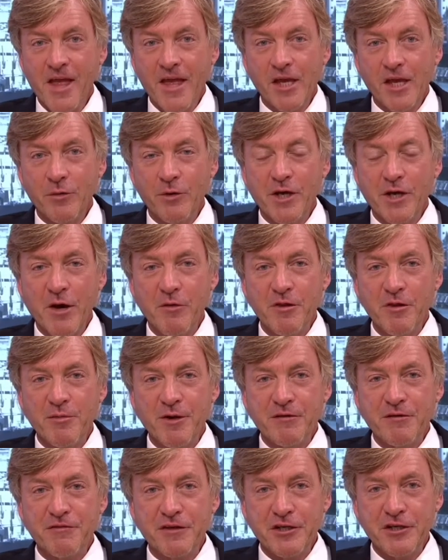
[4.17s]
Here we go with the
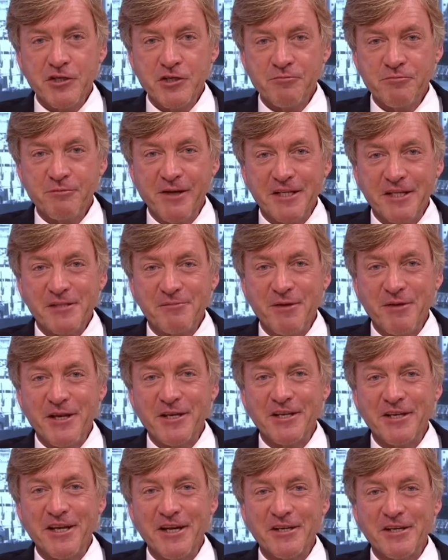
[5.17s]
big finish. It's
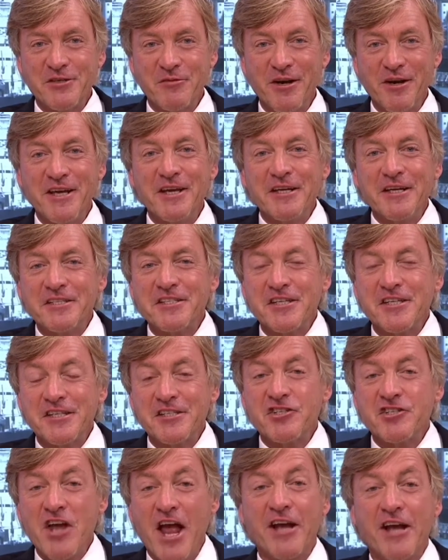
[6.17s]
been uh, 20 years since
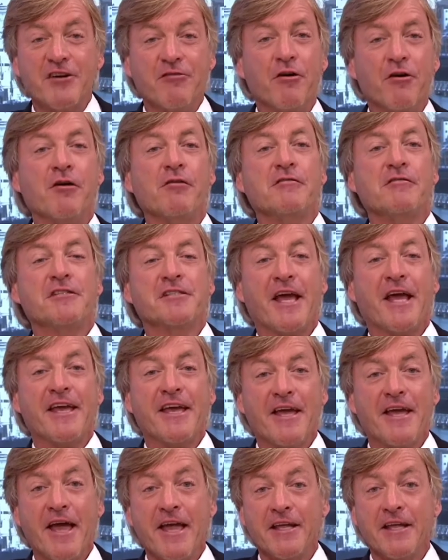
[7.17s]
Jack and Rose,
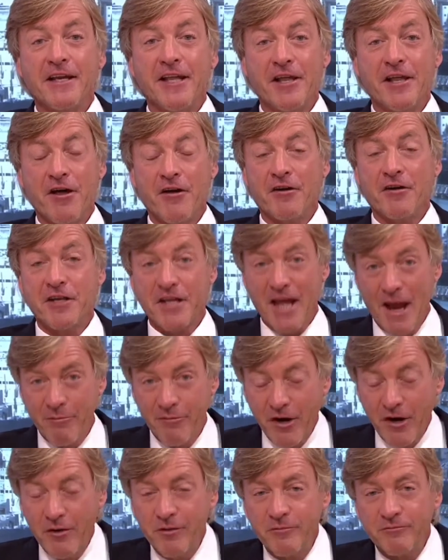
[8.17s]
aka Leonardo
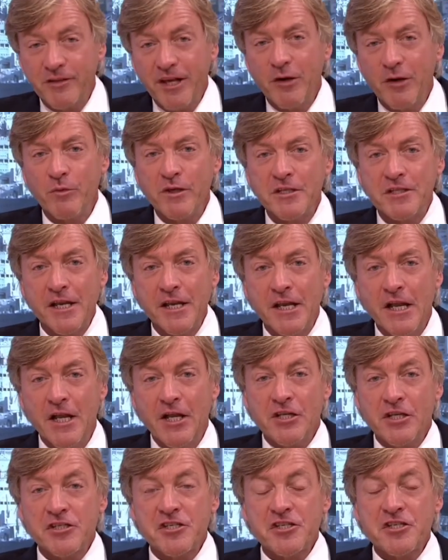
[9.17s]
DiCaprio and Kate Winslet,
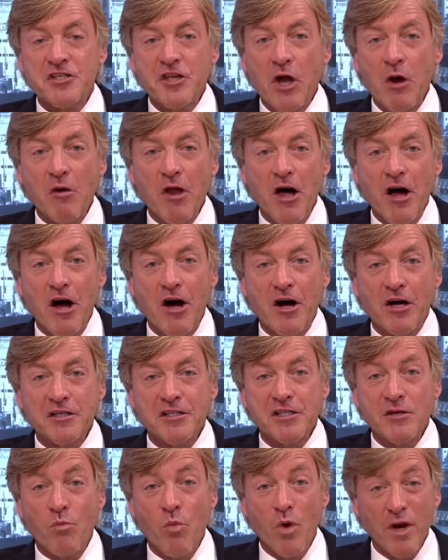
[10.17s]
stole our
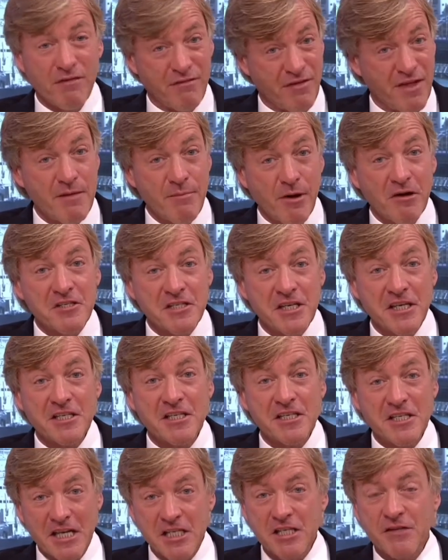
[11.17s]
hearts in one of the most
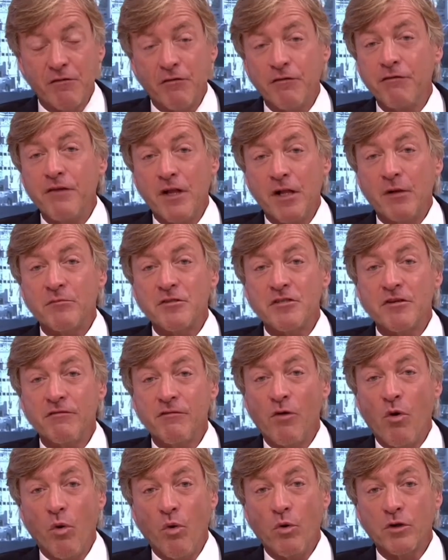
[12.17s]
successful films of
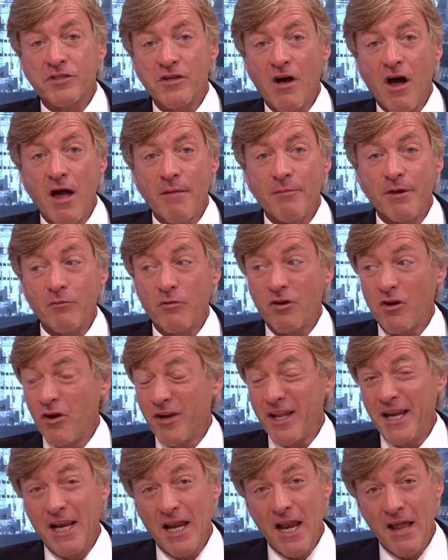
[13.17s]
all time. It got
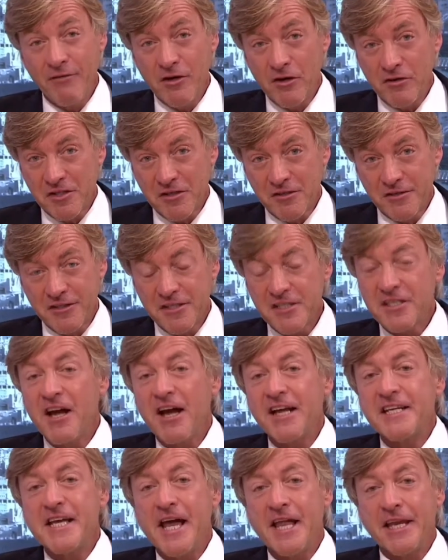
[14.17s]
11 Oscars,
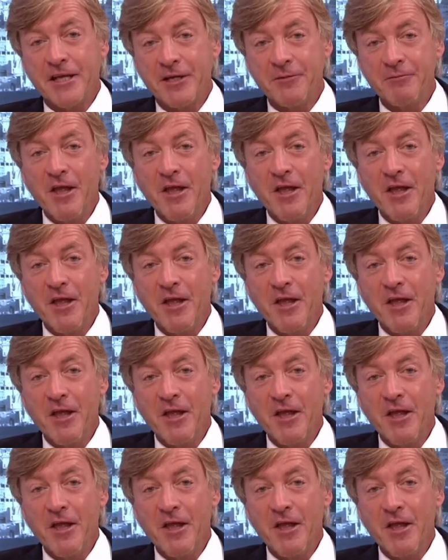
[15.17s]
Titanic.